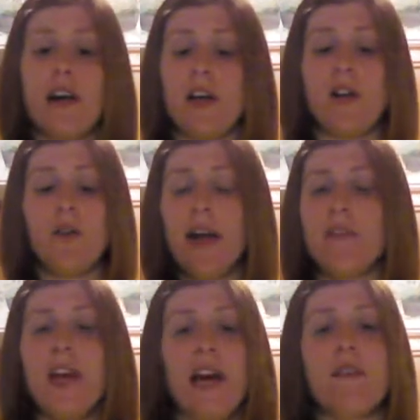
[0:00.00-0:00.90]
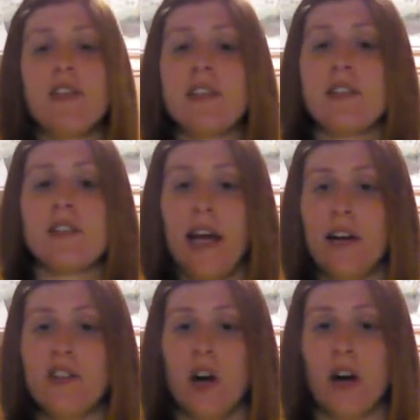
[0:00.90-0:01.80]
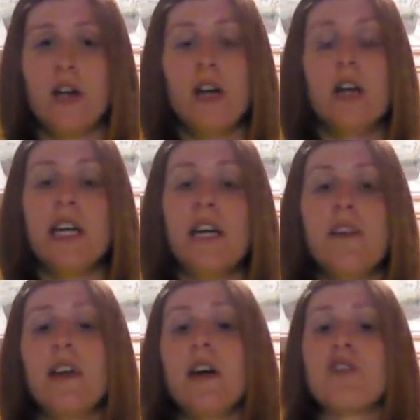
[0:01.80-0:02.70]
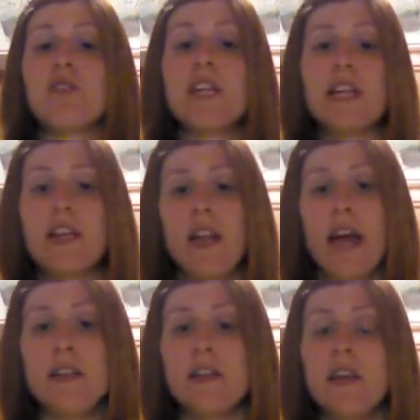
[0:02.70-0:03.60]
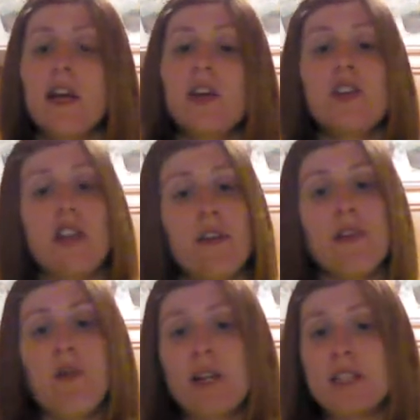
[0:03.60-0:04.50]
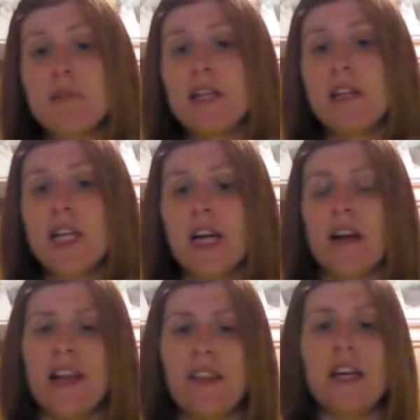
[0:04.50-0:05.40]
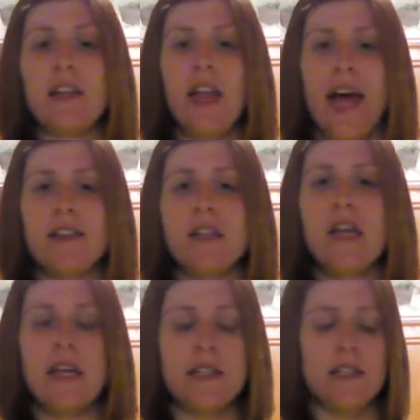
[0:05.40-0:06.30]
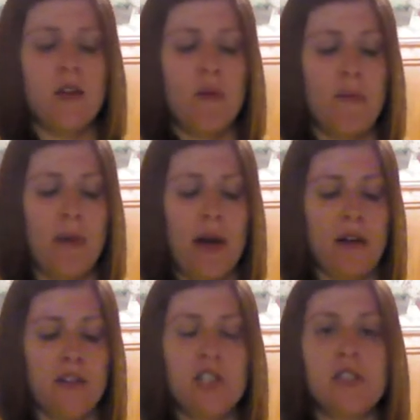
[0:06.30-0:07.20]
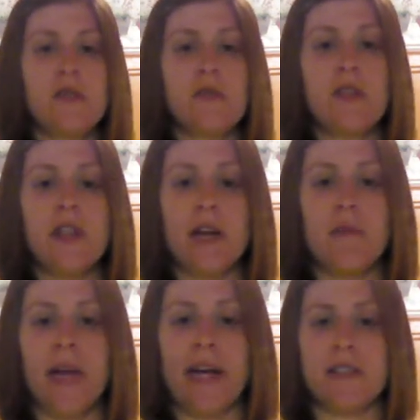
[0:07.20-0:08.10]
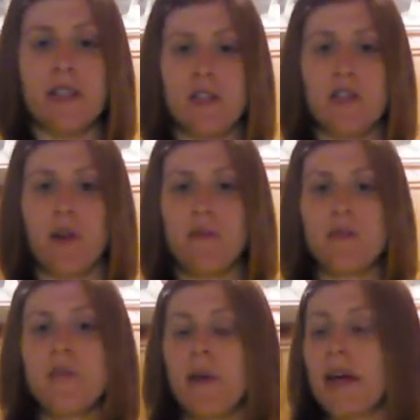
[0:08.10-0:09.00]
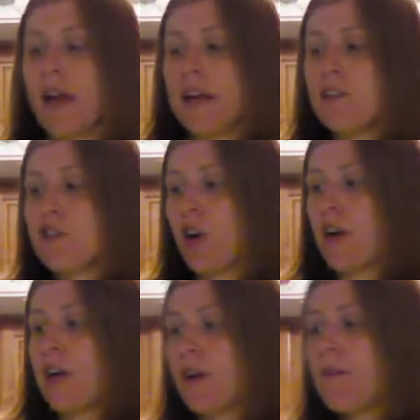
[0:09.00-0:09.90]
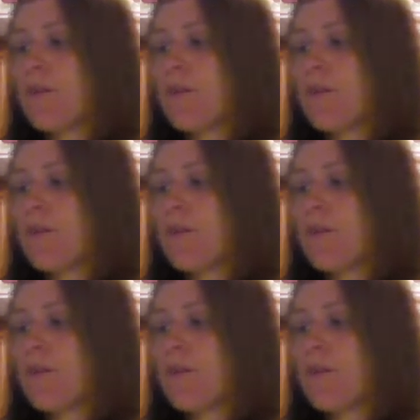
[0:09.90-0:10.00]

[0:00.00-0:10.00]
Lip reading: Now you don't have to have this exact jar. Even a drinking glass, you definitely want it to be clear, and I think glass is a little bit better to use than plastic. So I'm using my glass jar here.